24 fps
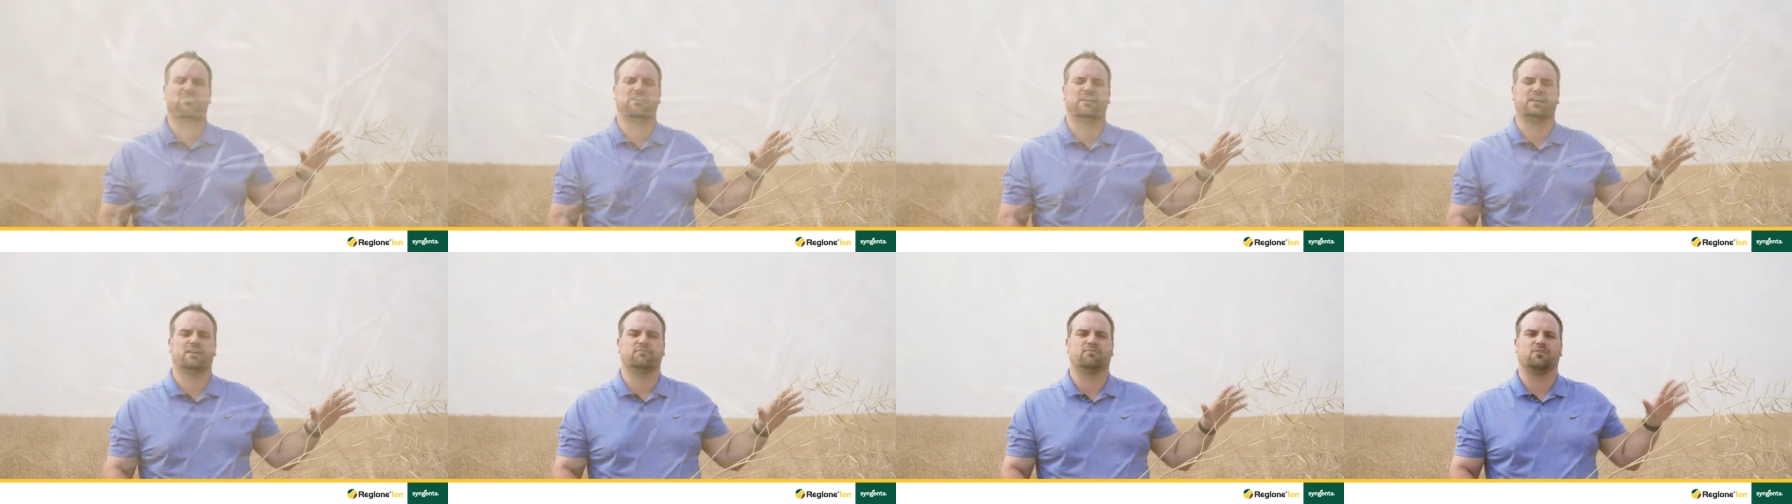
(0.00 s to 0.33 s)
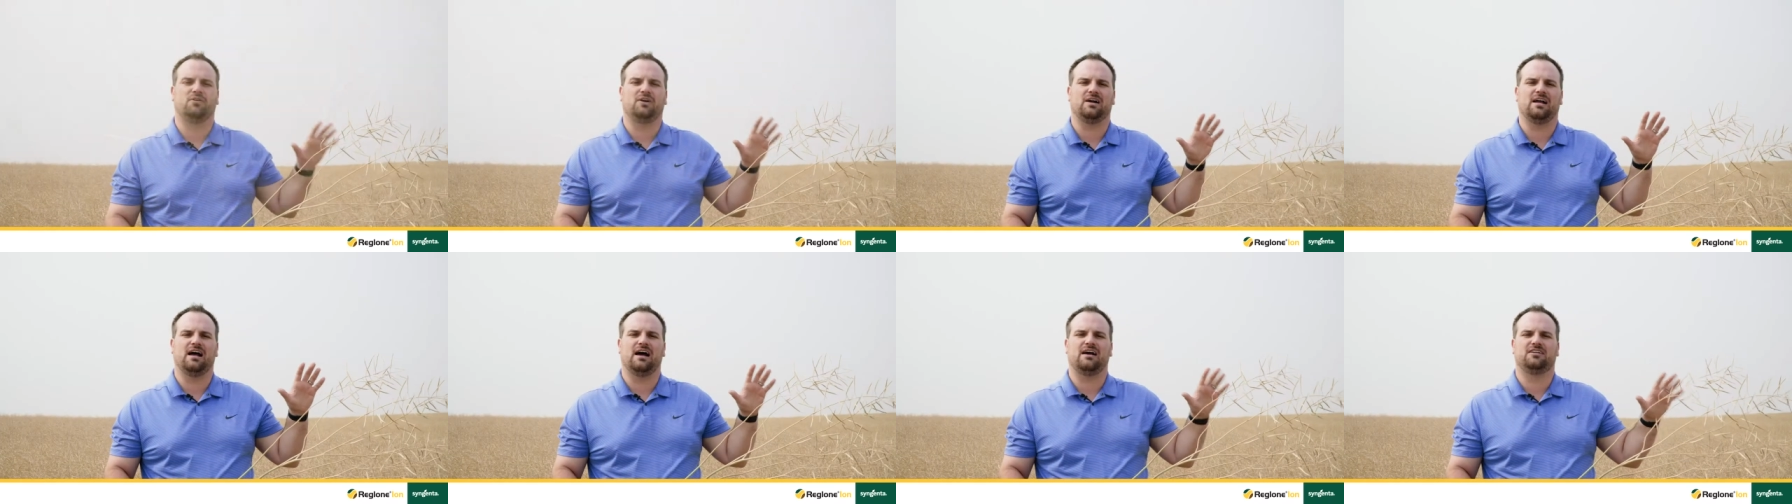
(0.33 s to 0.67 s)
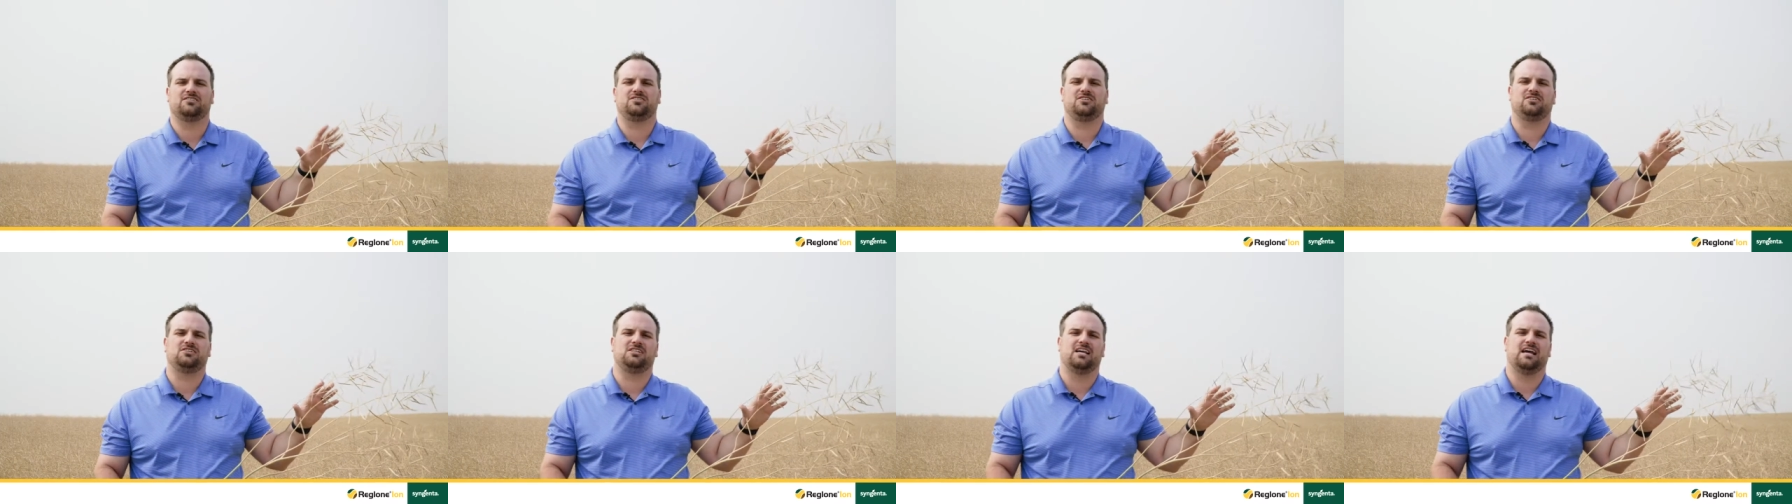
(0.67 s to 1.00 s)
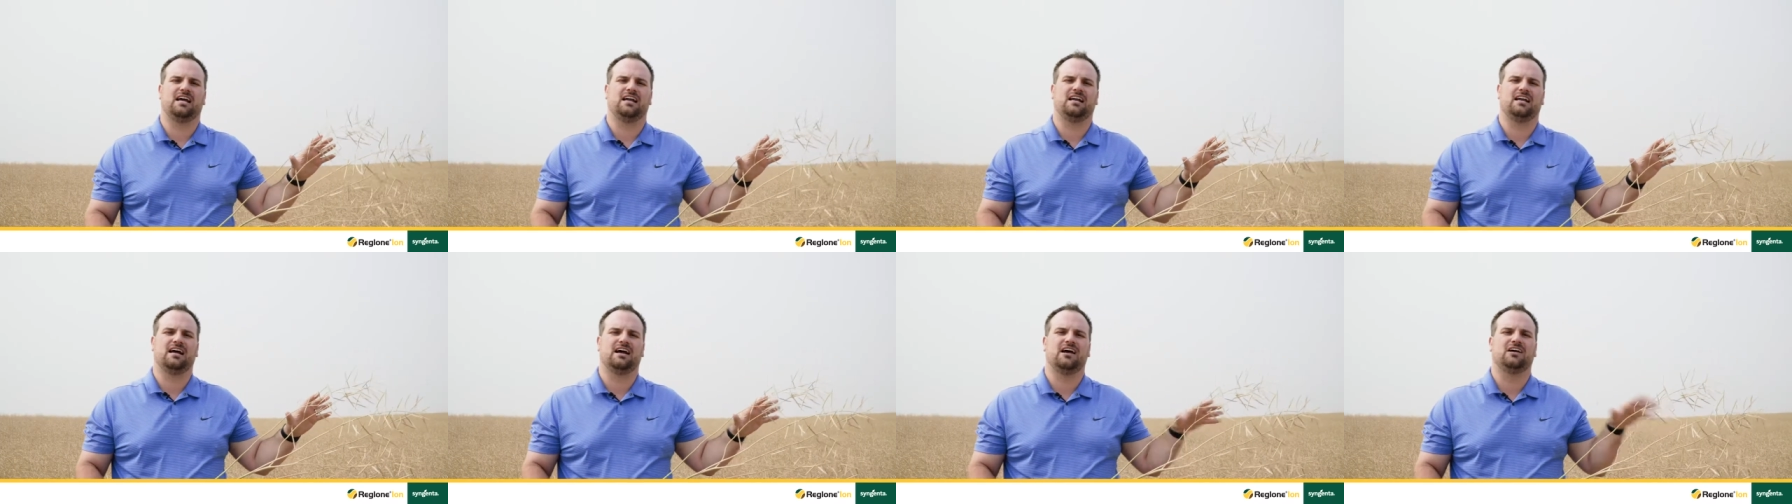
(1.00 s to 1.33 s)
that I've already
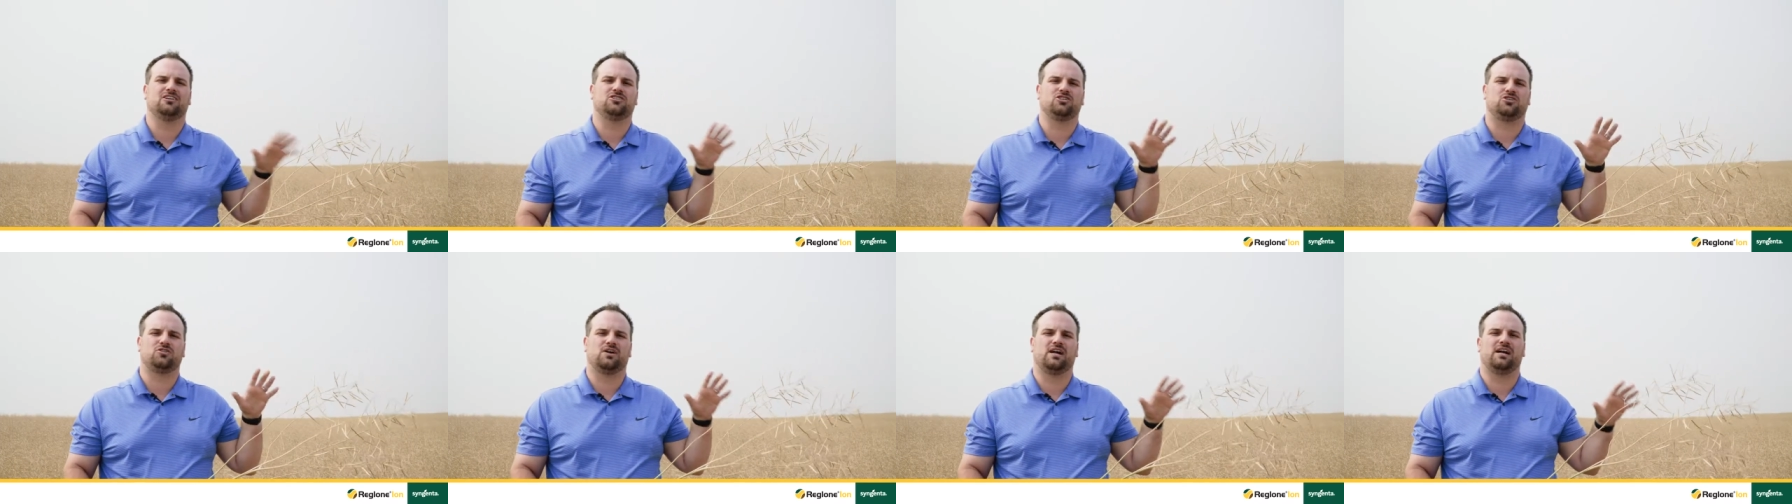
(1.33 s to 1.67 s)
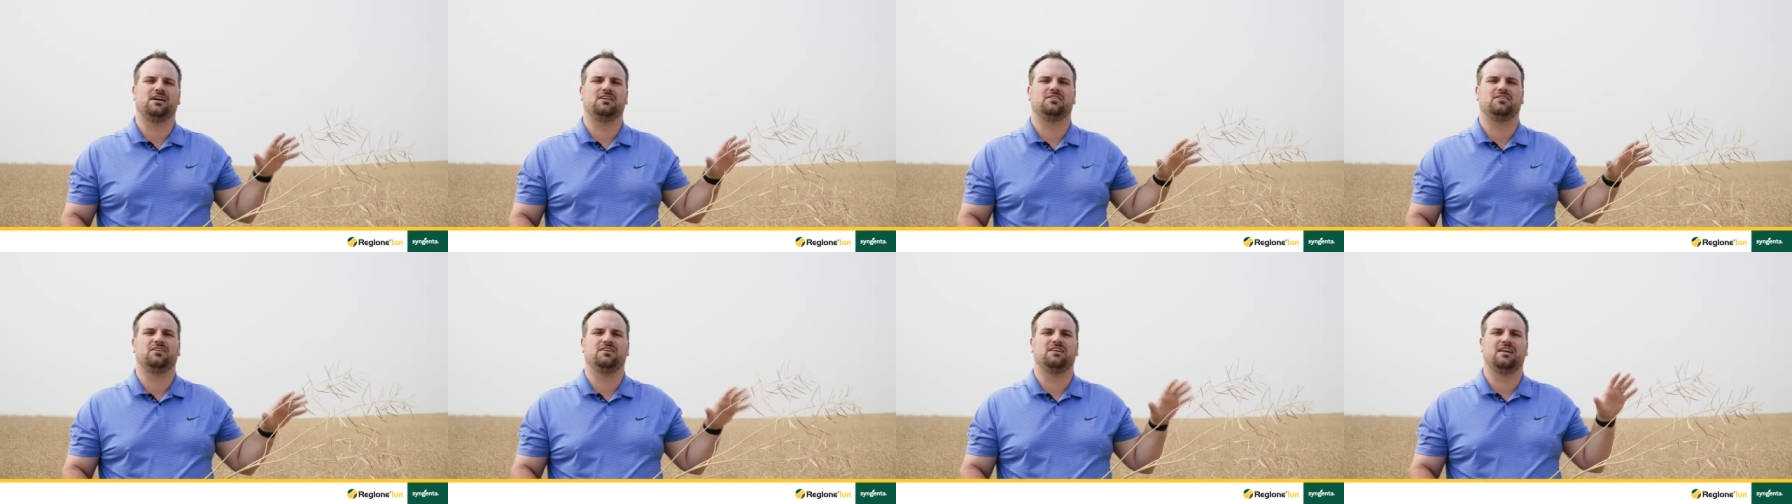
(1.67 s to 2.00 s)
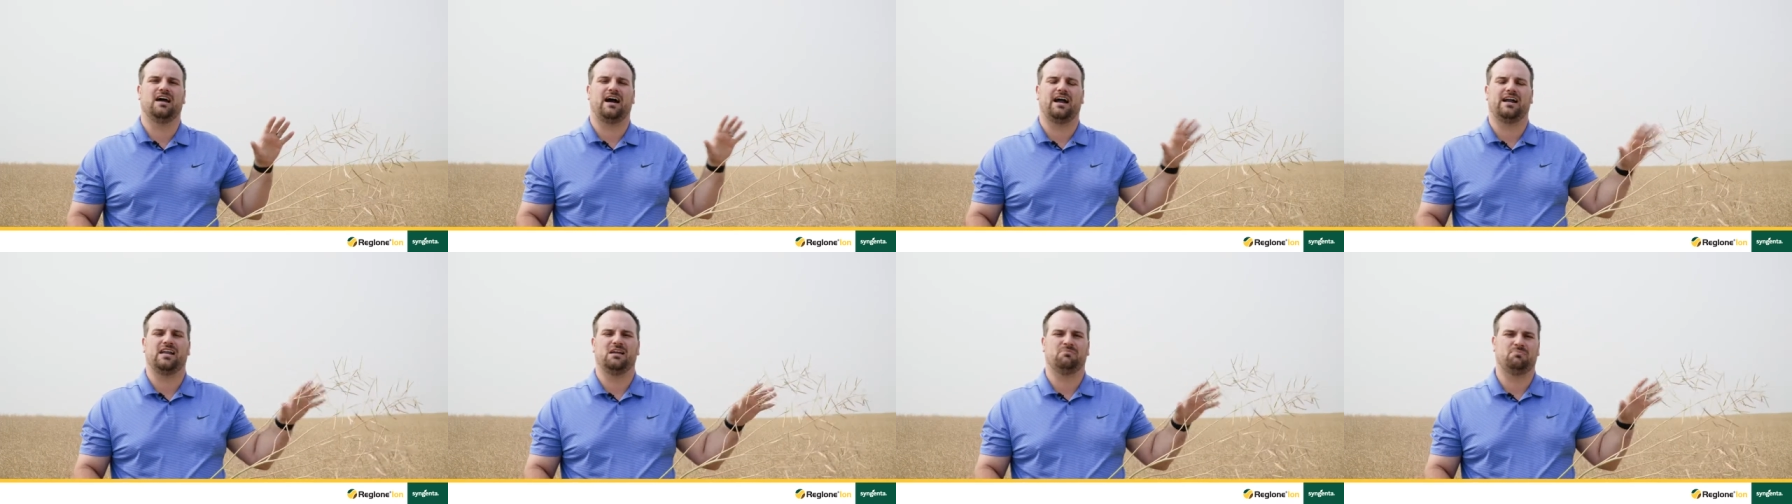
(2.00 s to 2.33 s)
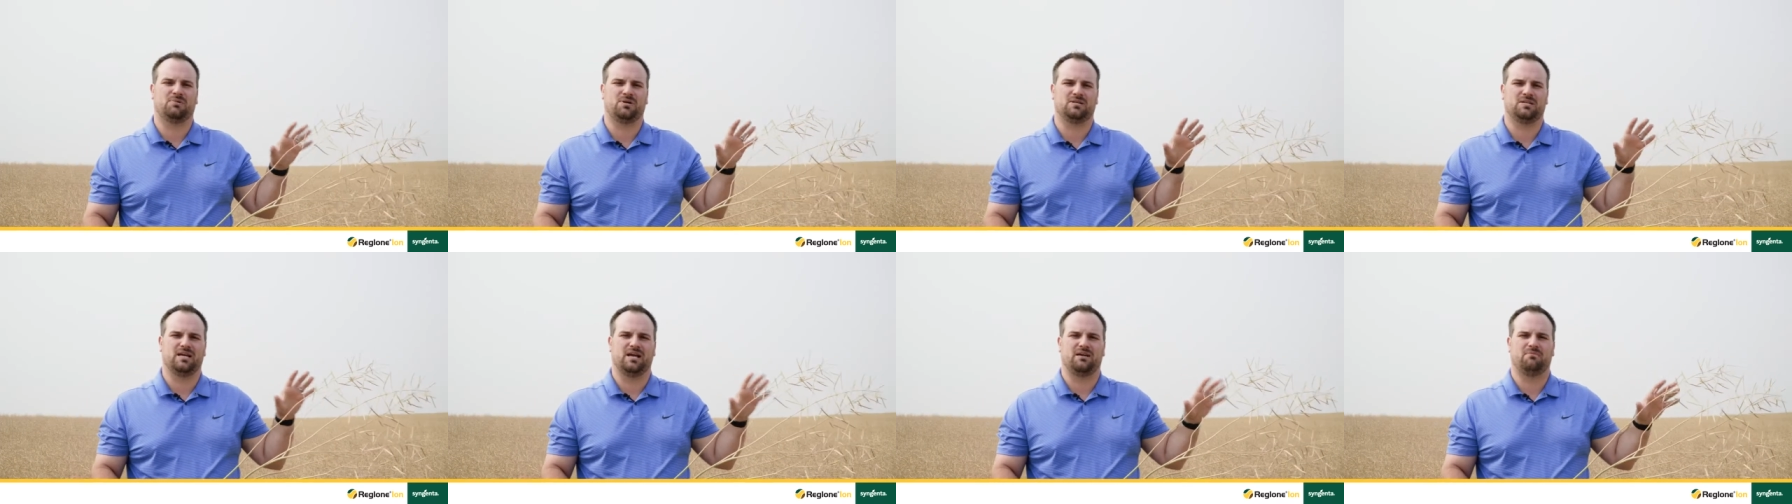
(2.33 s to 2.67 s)
ascertained has greater than
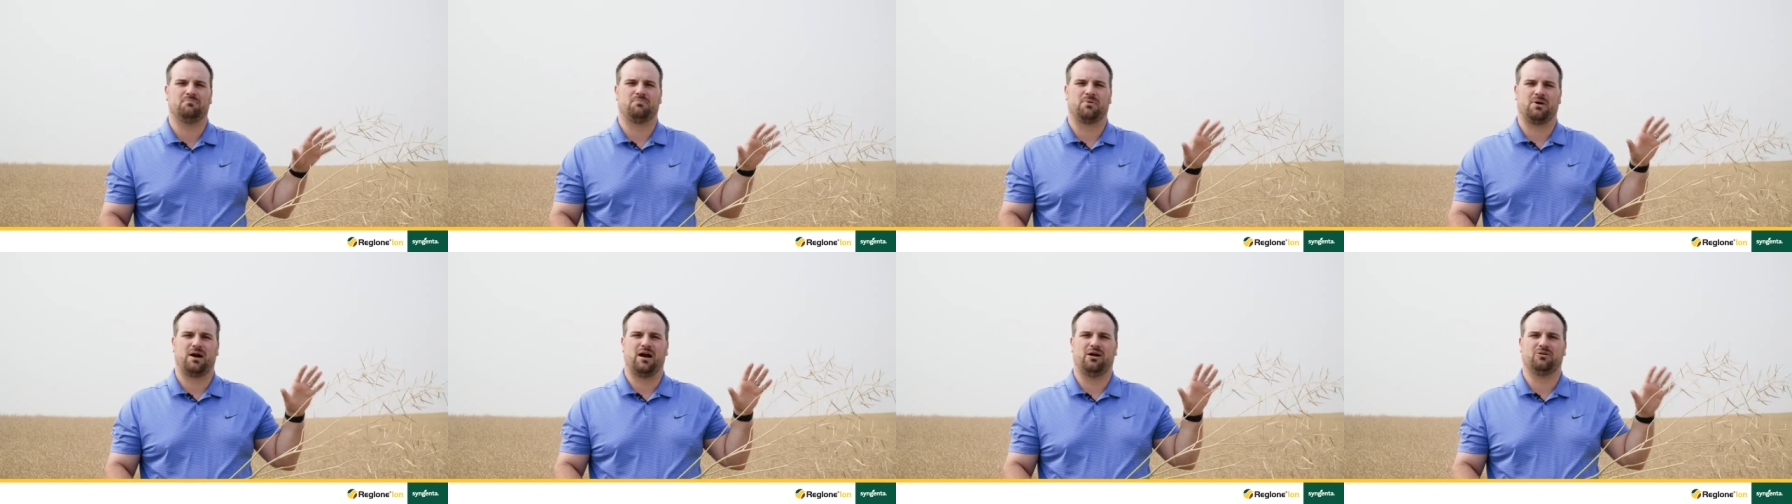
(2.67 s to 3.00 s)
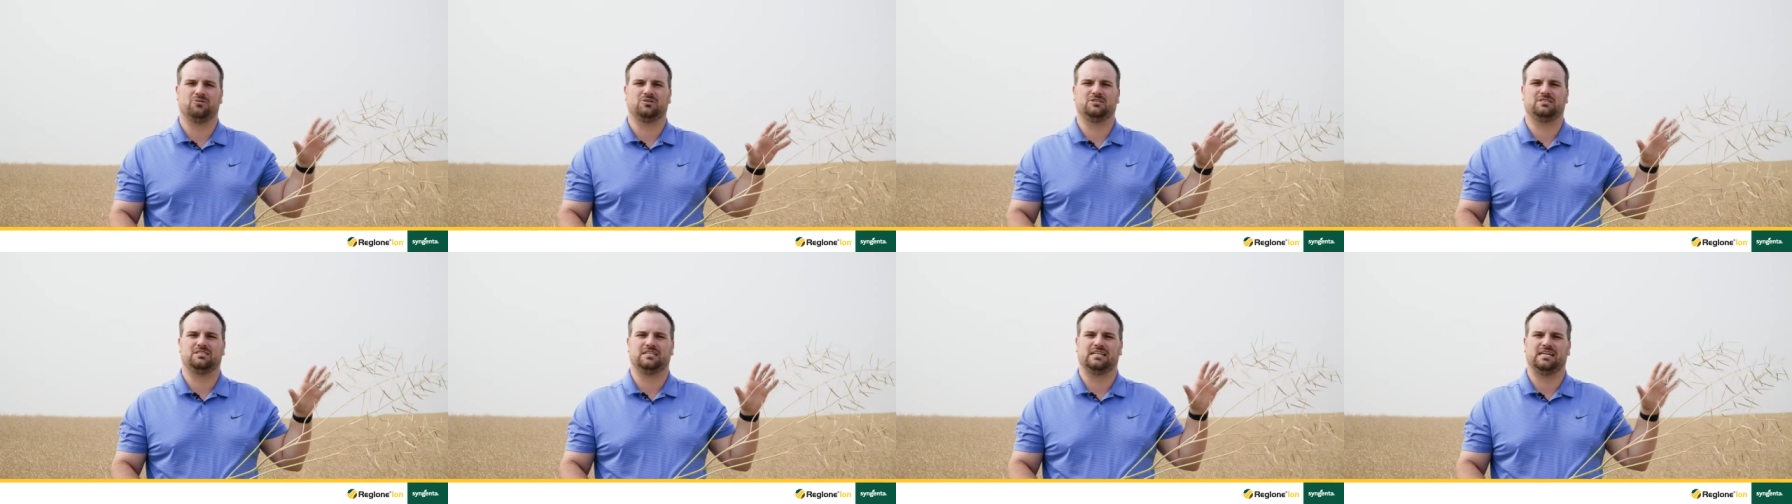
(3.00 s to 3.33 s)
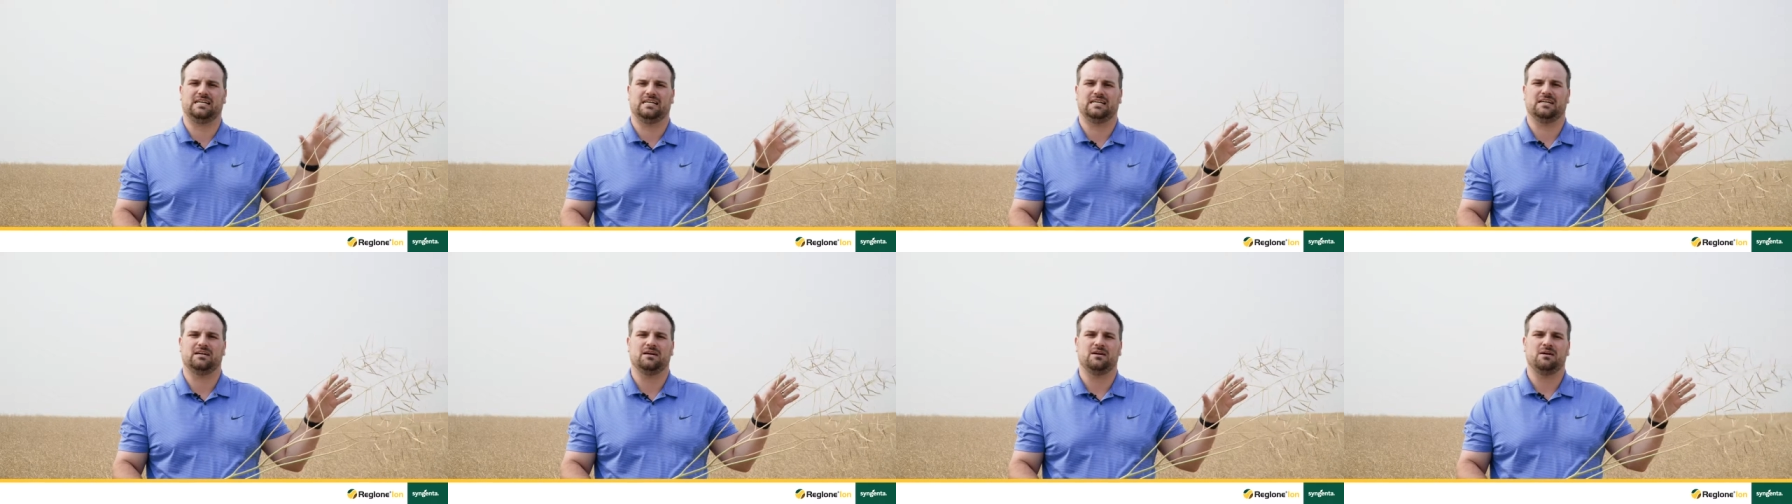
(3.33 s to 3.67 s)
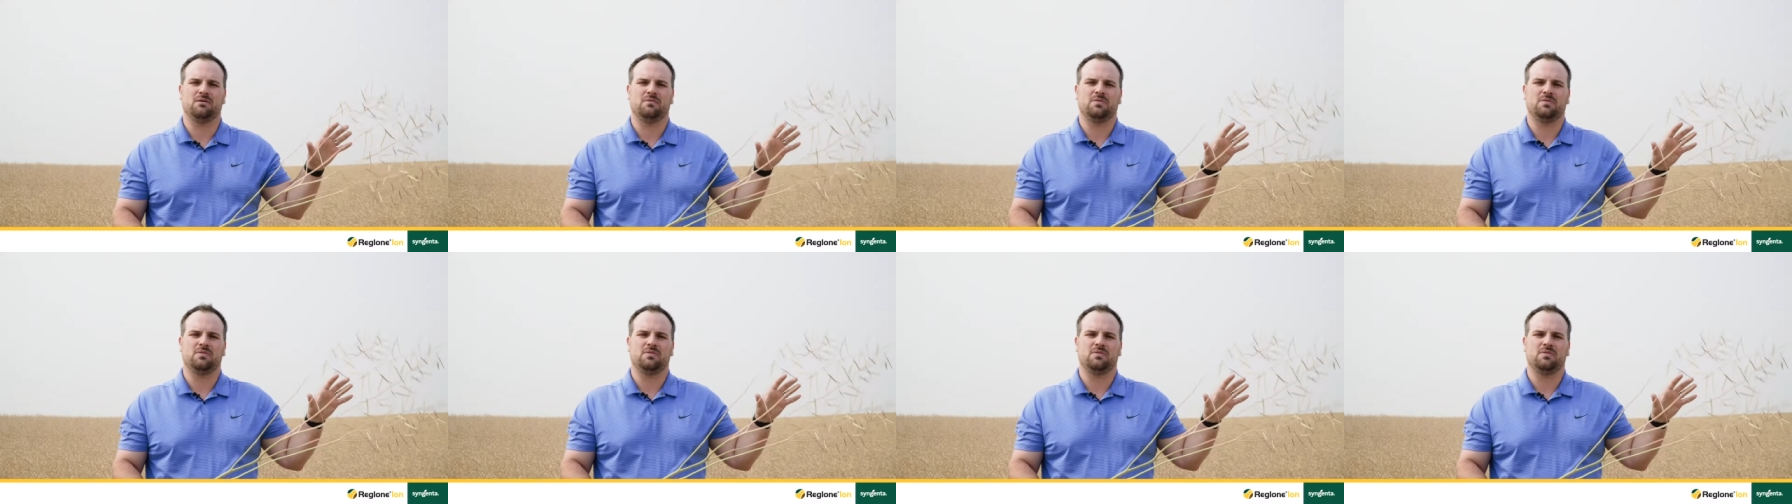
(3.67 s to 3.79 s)
90% brown seed.